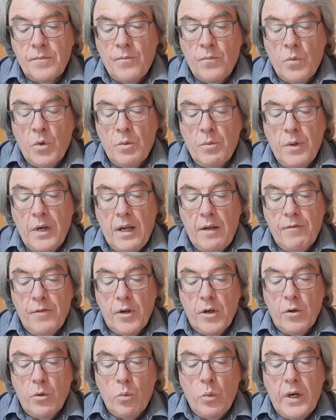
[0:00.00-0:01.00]
We pray for
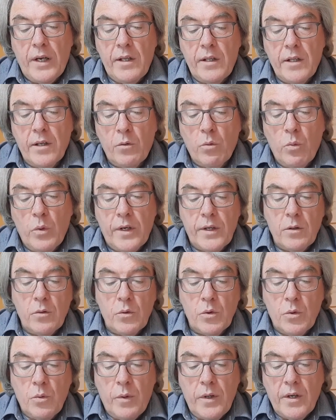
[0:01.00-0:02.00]
our wider
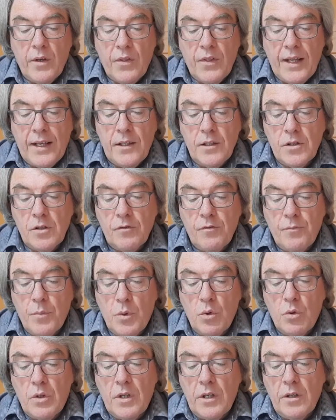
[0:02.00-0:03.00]
world where things of
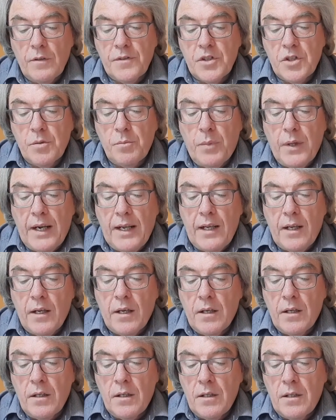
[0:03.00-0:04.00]
beauty of spring,
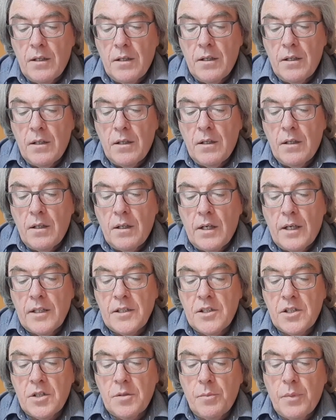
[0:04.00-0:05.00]
as
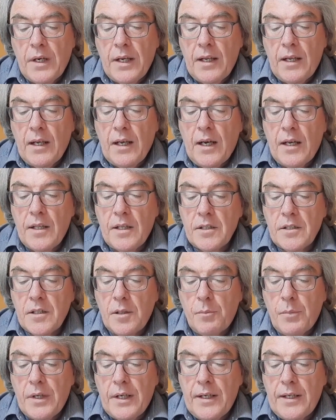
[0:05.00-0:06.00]
spring gathers
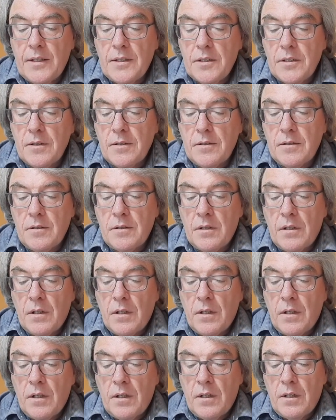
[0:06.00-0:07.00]
apace,
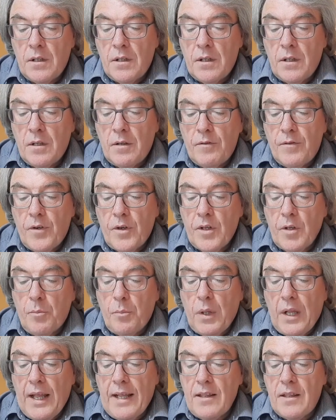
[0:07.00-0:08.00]
for the
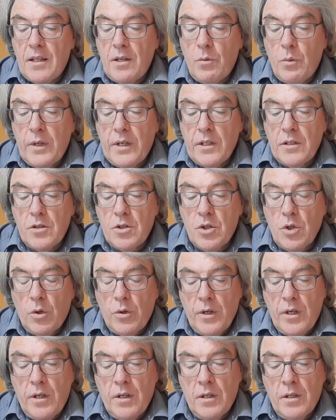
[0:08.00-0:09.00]
plenty we
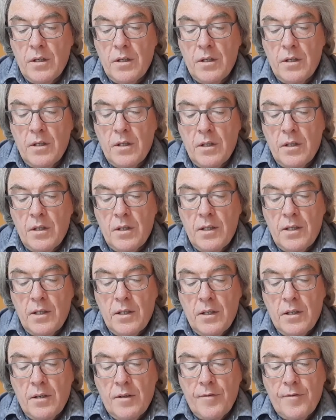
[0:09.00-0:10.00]
enjoy,
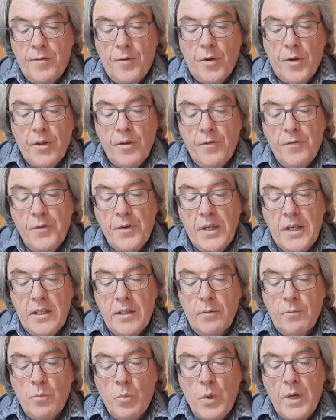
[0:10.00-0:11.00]
for the
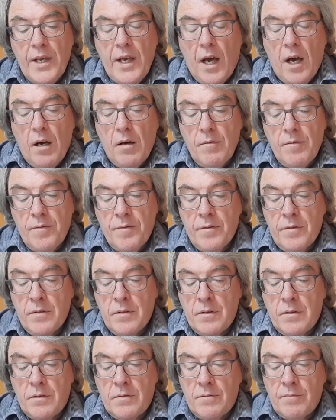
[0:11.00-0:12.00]
freedom we have,
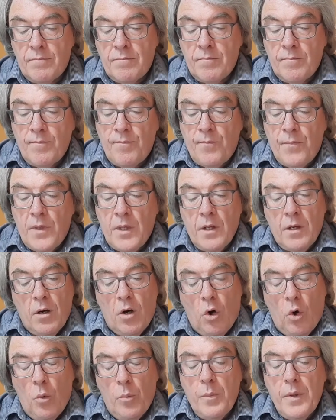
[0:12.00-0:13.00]

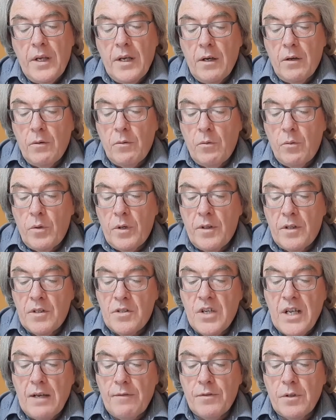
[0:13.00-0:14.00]
albeit with
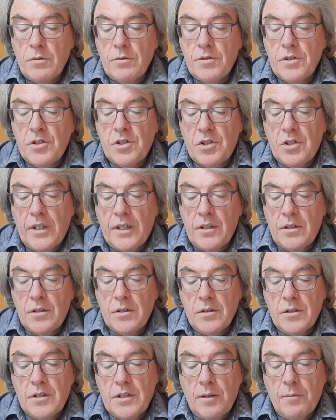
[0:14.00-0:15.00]
several
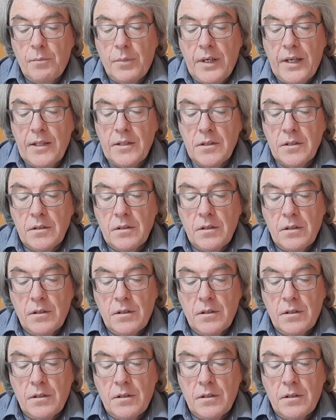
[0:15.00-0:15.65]
restrictions at present.